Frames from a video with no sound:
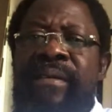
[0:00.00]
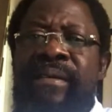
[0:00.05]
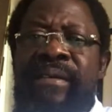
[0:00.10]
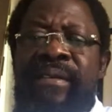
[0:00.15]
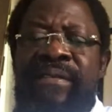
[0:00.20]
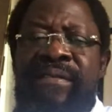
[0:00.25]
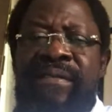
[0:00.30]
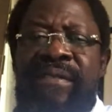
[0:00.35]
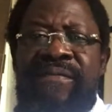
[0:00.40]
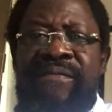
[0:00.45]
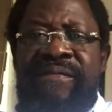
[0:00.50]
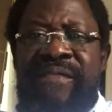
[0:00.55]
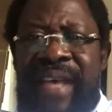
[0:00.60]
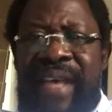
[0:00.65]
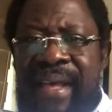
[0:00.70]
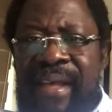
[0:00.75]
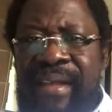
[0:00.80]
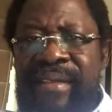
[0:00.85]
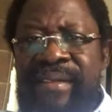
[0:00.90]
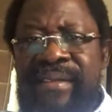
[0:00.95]
is the
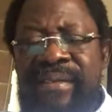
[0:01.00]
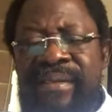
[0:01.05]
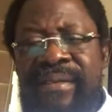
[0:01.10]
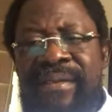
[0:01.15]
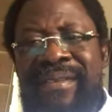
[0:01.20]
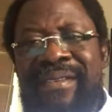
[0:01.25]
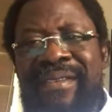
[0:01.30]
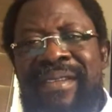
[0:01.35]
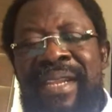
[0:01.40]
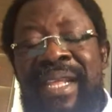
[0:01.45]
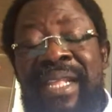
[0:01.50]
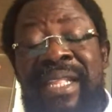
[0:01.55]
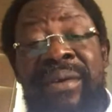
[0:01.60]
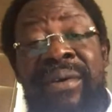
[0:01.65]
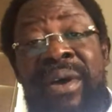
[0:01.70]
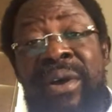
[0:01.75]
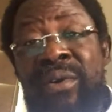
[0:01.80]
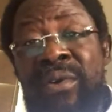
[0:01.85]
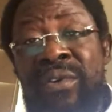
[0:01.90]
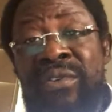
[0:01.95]
fact that
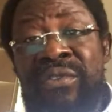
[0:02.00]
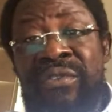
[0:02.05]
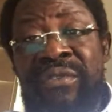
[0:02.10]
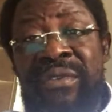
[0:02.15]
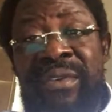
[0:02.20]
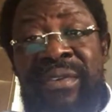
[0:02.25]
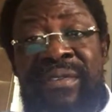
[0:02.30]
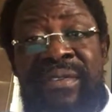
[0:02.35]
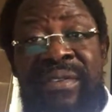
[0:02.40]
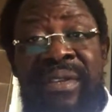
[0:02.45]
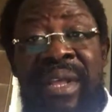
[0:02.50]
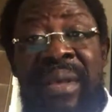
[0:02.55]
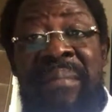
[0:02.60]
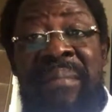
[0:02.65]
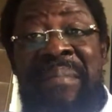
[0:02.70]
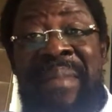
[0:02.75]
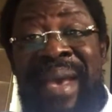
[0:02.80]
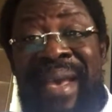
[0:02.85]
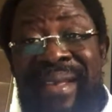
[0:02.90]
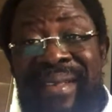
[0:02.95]
our country is in a
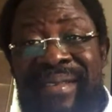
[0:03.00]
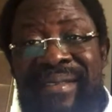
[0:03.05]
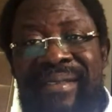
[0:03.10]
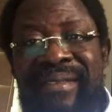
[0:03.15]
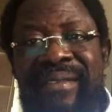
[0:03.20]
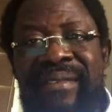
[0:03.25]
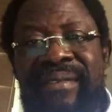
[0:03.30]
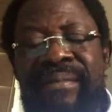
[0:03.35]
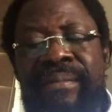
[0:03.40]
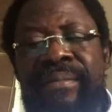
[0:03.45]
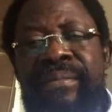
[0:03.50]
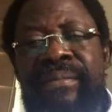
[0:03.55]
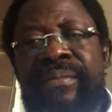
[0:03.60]
mess.